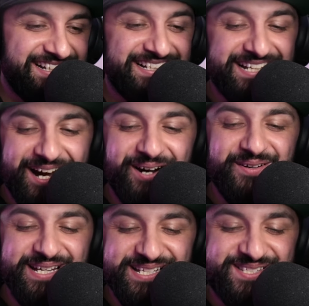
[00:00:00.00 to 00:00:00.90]

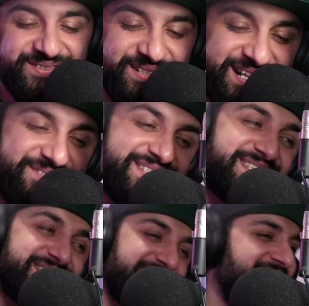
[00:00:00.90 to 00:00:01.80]
Colt Eastwood, I'm
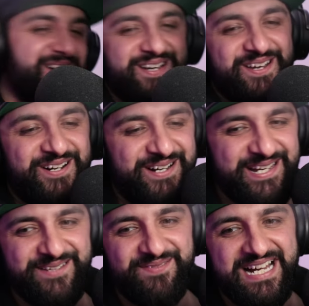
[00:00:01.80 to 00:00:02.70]
so
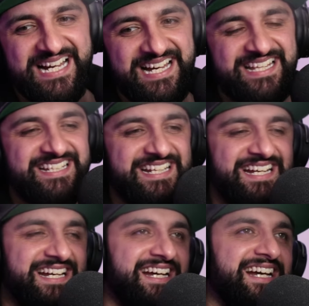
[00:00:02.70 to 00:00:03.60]
annoyed, man.
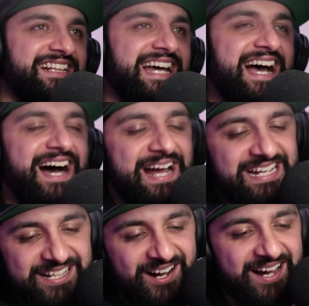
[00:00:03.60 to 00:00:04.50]
That I
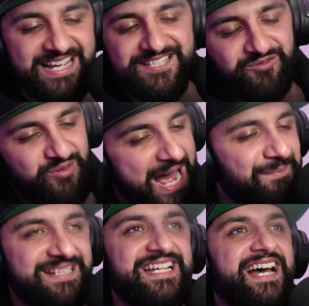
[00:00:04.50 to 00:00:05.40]
can't. It's
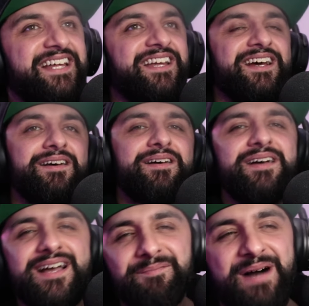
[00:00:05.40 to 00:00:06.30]
Ramadan.
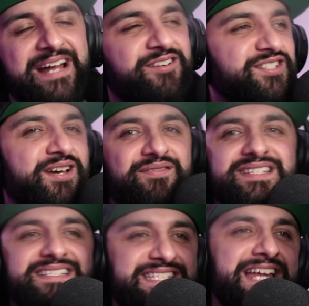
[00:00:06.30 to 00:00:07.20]
Microsoft,
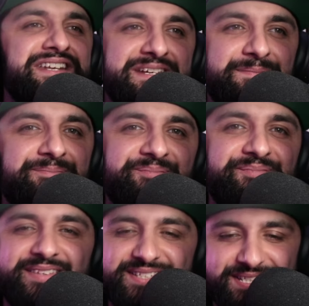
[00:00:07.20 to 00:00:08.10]
send him
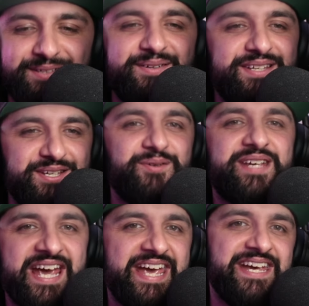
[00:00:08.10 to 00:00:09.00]
to
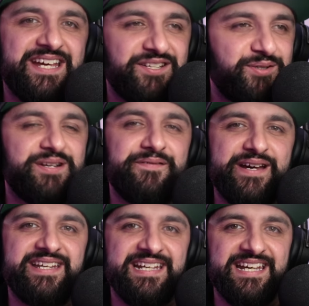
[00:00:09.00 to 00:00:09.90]
UK and do an
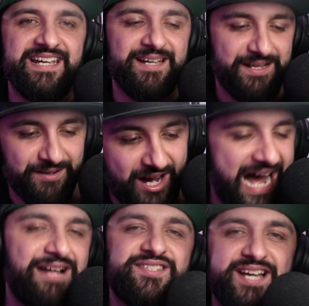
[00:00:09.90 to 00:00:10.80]
event here
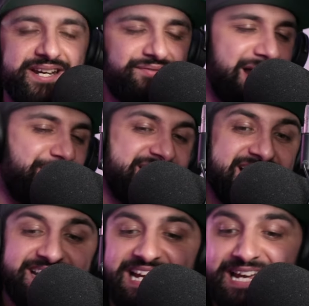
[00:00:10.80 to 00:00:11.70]
outside of
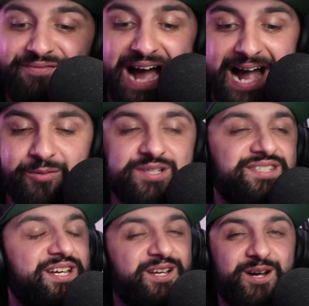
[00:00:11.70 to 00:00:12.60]
Ramadan. If I was
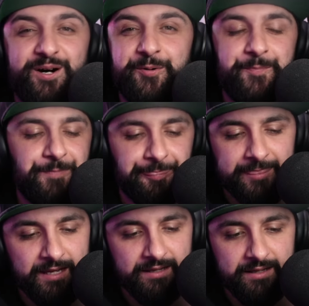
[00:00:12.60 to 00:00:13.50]
there, Colt,
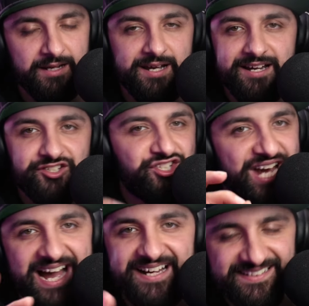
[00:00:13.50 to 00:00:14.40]
chat.